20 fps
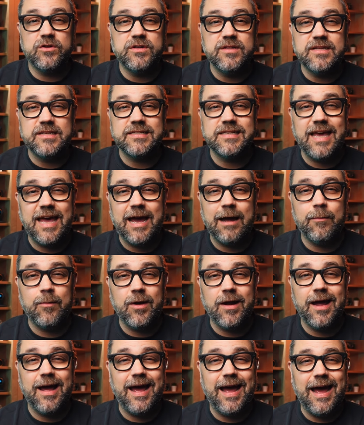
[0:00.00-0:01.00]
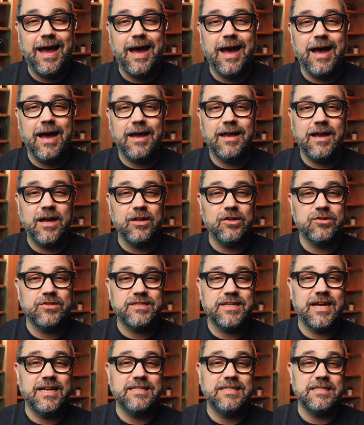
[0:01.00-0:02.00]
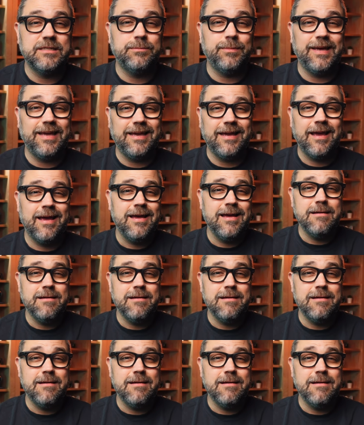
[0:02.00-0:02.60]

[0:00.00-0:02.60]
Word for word: to this camera uh, color science as being